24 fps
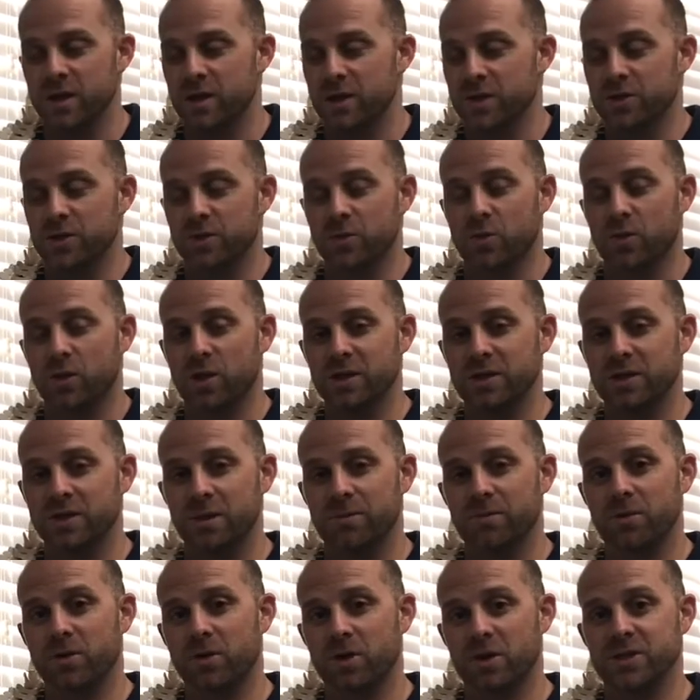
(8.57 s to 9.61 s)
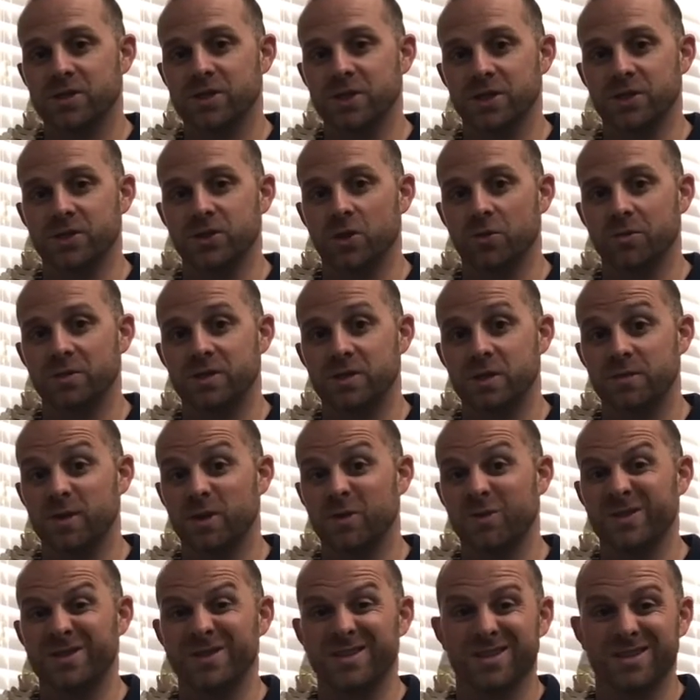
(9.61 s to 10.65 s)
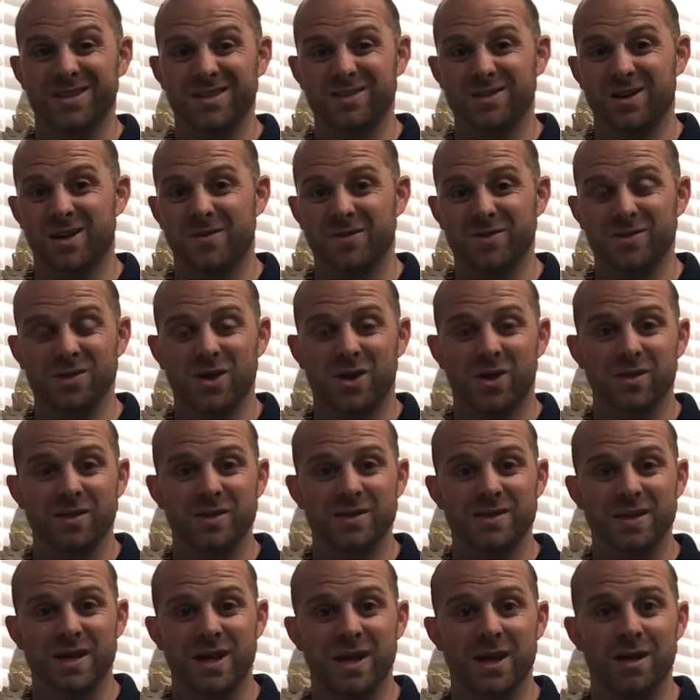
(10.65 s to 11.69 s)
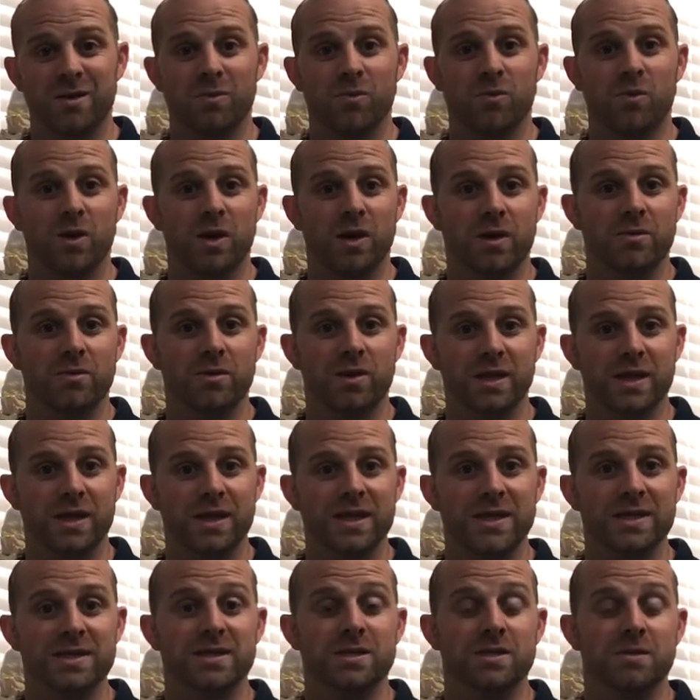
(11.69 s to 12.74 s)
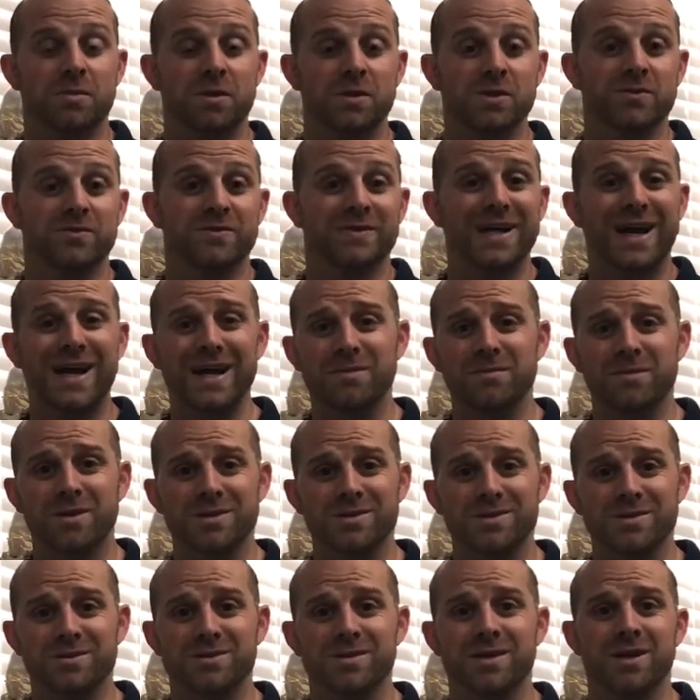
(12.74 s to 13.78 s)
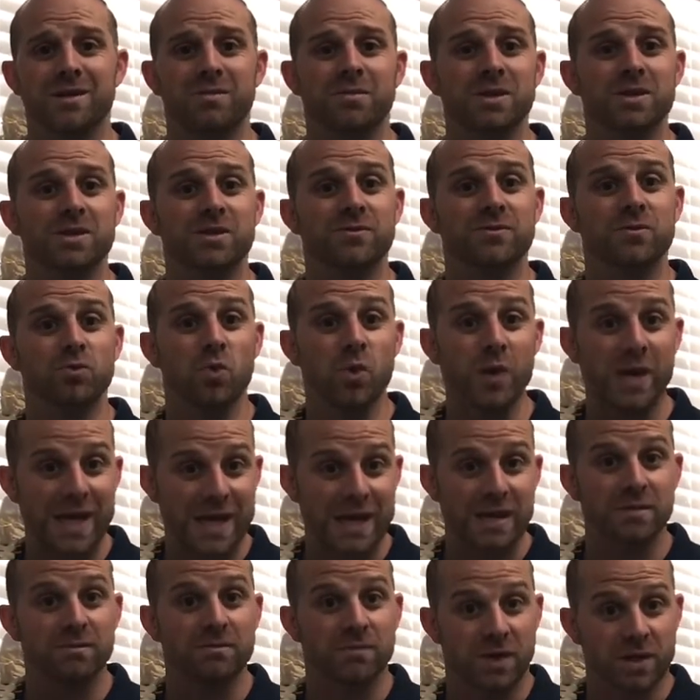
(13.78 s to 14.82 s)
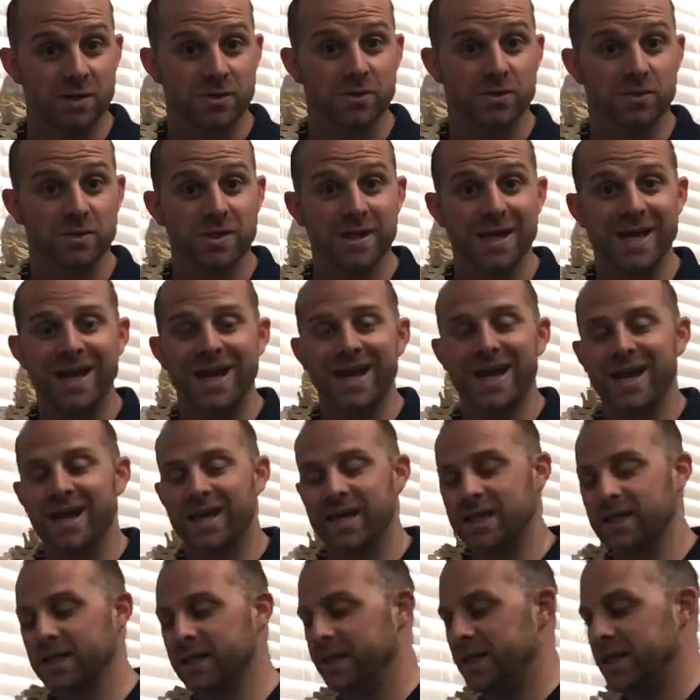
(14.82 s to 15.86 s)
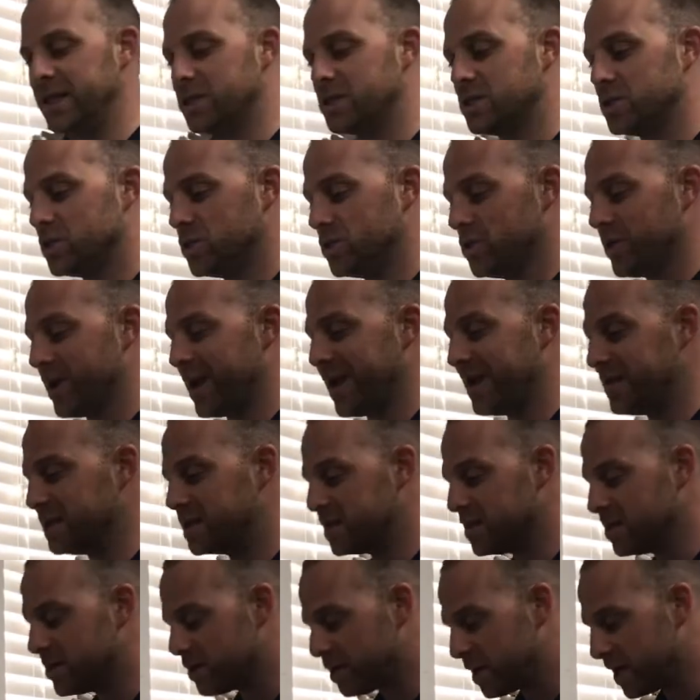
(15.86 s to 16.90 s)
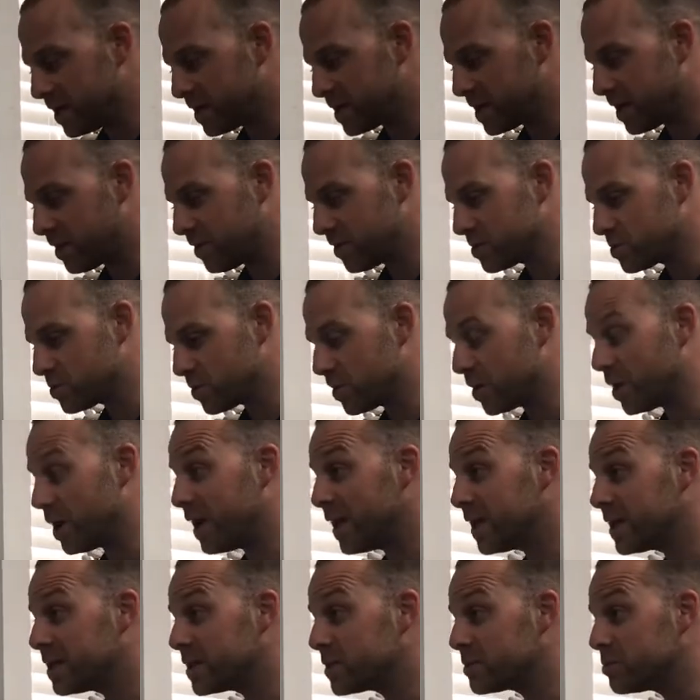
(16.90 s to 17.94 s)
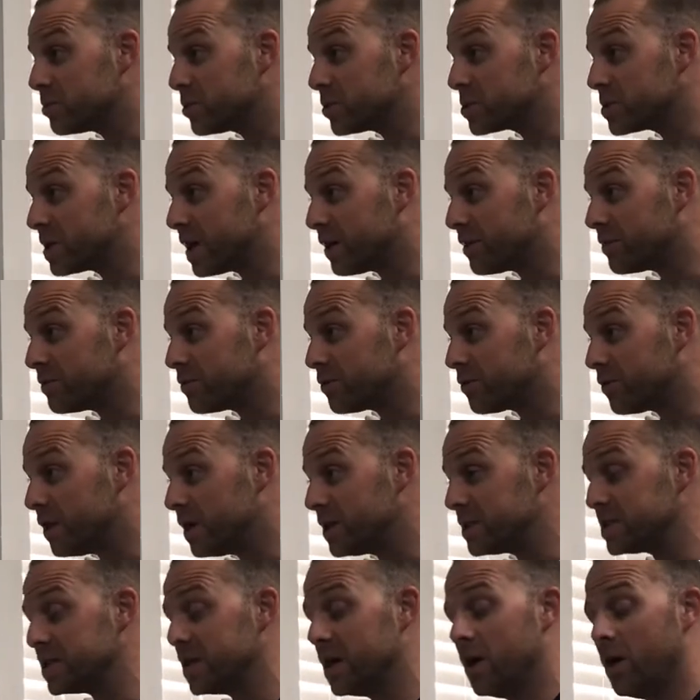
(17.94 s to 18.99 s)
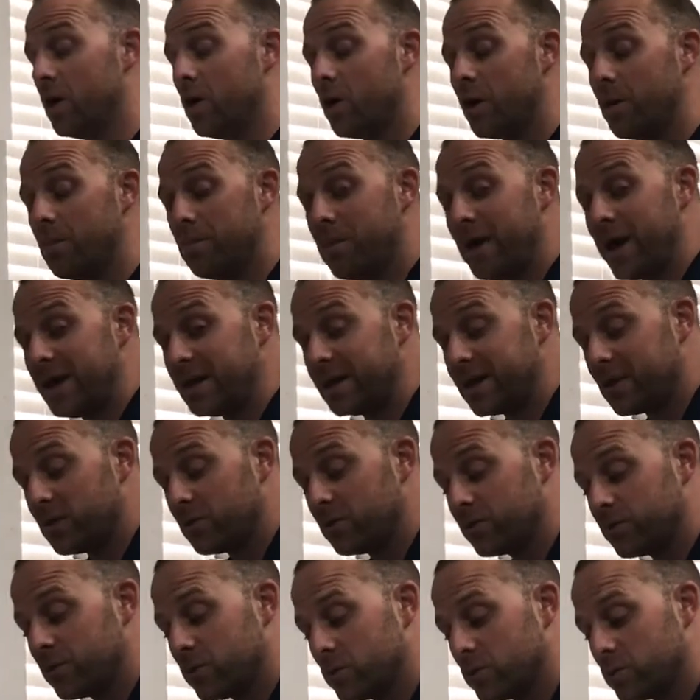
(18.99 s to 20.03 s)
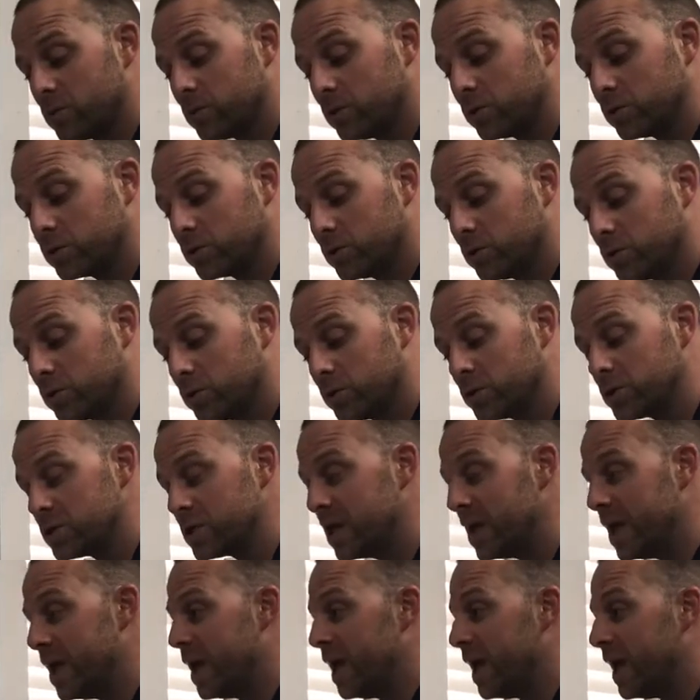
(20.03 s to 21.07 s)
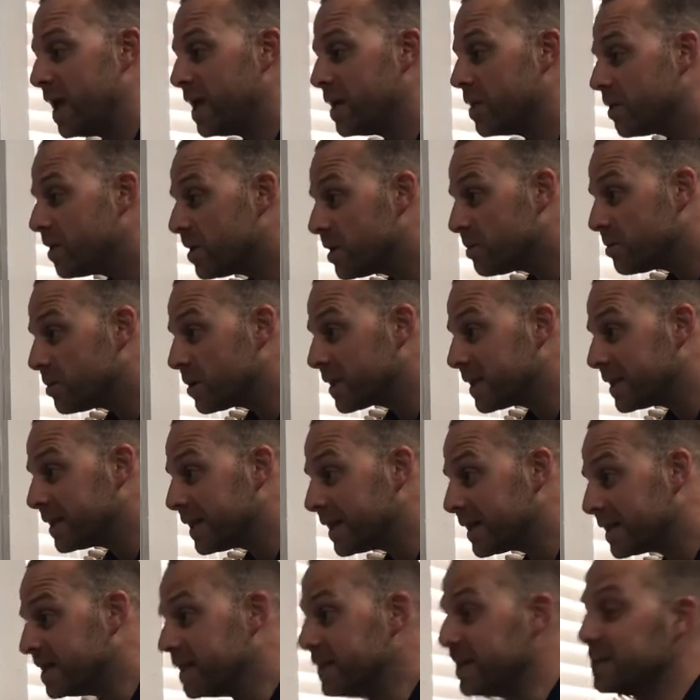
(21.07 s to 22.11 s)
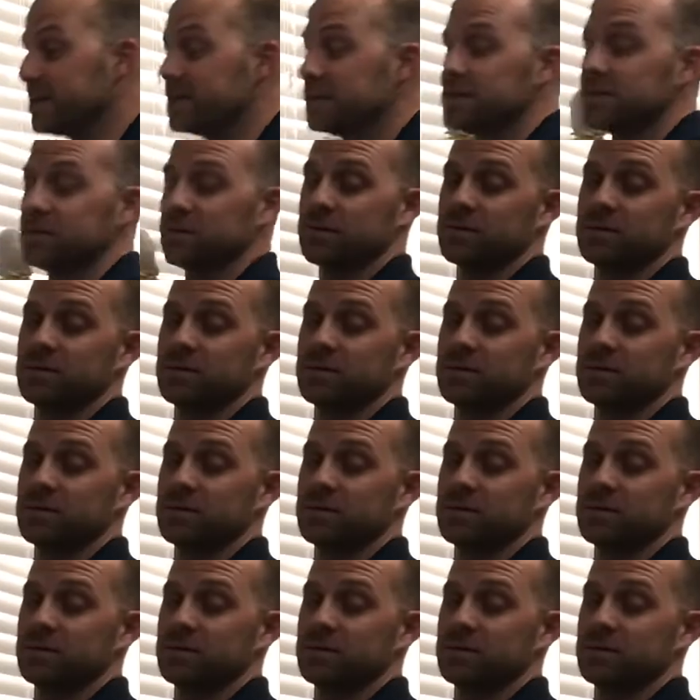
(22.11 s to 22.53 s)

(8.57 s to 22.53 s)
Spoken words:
So what is upper cross syndrome? It's something we see in this office all the time. What it really is a bunch of tight muscles and a bunch of weak muscles. And it leads to anterior head carriage, where your head gets pushed out in front, and bilateral forward roll shoulders, and you end up looking like this.